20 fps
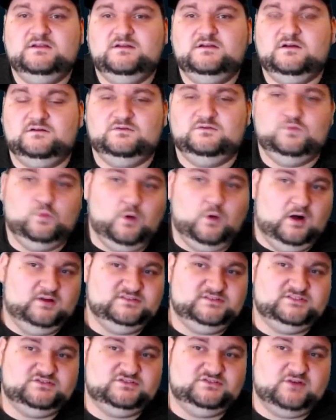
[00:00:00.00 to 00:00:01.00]
Wall
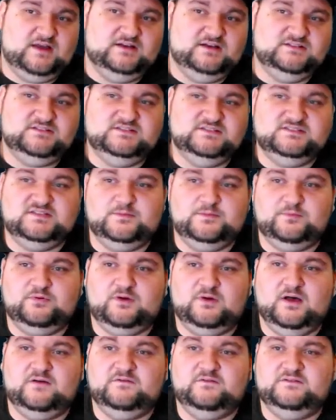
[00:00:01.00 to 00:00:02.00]
strategy is the
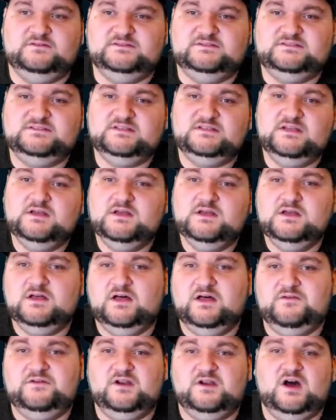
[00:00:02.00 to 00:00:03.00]
province of
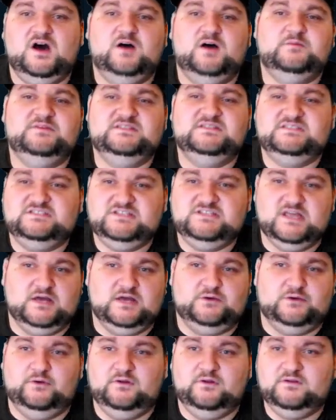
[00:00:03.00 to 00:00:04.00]
an army's
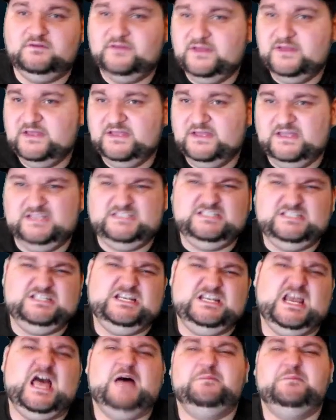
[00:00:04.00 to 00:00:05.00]
general. Its
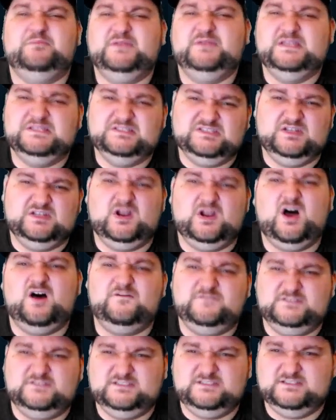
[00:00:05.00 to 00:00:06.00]
champions and
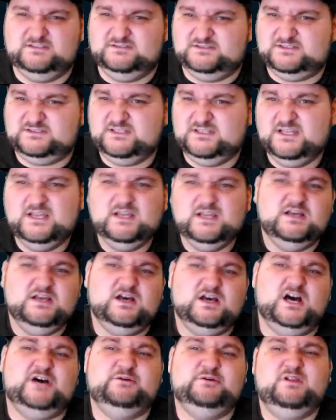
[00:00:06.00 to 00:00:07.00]
officers
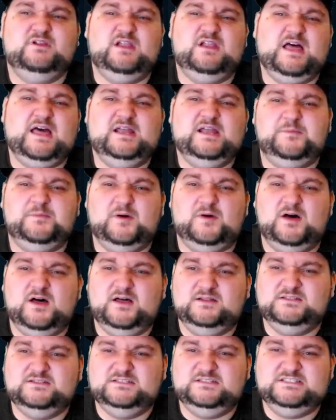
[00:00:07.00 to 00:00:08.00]
are relied upon
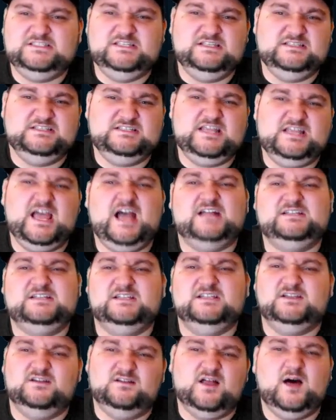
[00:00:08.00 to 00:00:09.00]
to seize
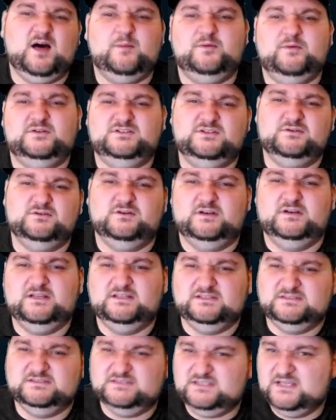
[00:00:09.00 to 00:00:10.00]
tactical
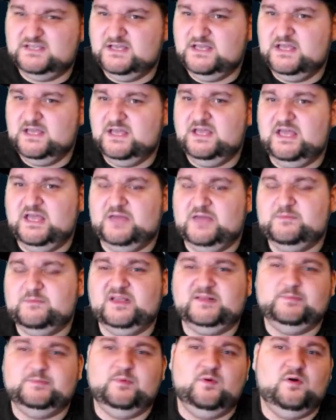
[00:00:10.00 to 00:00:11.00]
opportunities and make
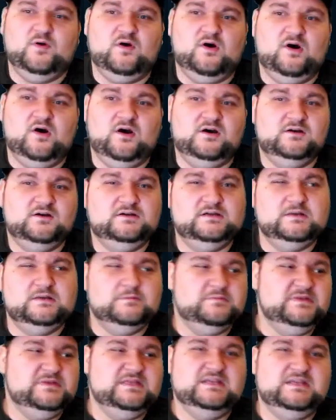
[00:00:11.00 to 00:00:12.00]
more
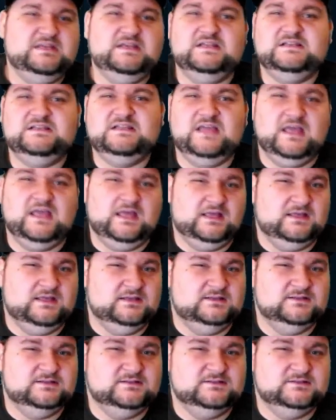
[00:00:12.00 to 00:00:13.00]
immediate
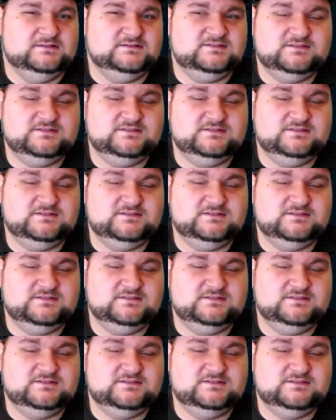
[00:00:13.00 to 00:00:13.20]
gains.